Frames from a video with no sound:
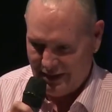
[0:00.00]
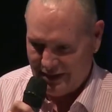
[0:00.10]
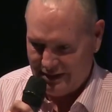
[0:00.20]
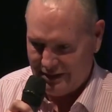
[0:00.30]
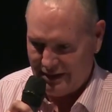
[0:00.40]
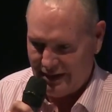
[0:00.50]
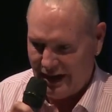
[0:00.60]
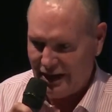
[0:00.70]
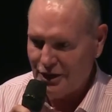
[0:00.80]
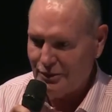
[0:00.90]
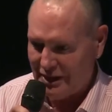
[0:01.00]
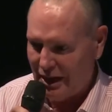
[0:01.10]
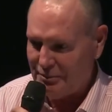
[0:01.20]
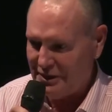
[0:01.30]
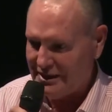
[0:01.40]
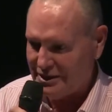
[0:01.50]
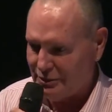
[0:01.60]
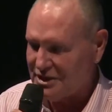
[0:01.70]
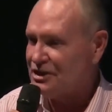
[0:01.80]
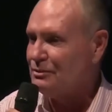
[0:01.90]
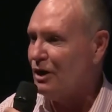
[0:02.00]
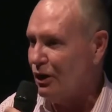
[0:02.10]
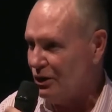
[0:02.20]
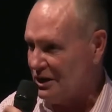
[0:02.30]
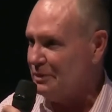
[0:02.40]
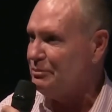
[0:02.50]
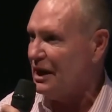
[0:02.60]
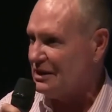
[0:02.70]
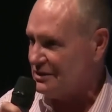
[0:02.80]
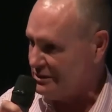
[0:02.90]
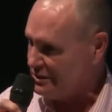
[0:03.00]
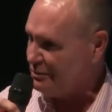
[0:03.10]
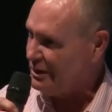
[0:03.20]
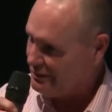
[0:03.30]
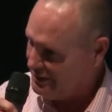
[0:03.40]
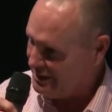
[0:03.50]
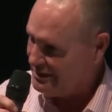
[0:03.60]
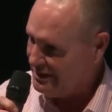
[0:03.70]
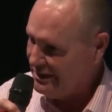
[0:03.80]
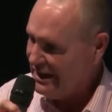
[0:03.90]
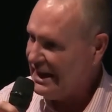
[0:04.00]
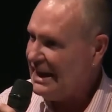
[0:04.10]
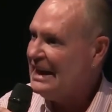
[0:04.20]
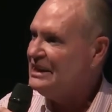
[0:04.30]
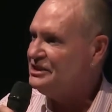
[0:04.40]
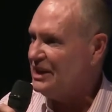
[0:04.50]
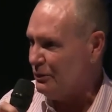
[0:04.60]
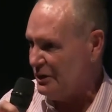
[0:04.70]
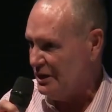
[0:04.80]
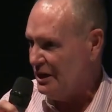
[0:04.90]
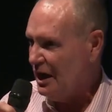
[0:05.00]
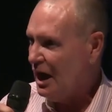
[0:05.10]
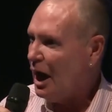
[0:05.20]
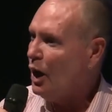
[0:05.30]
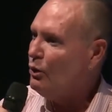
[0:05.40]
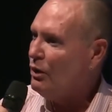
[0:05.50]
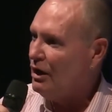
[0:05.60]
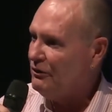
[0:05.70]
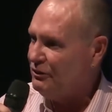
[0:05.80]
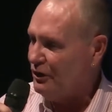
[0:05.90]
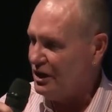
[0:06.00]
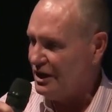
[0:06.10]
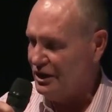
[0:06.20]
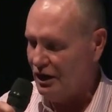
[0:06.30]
And I know when I played, there were some ugly bastards about, right? Ian Dowie, how fucking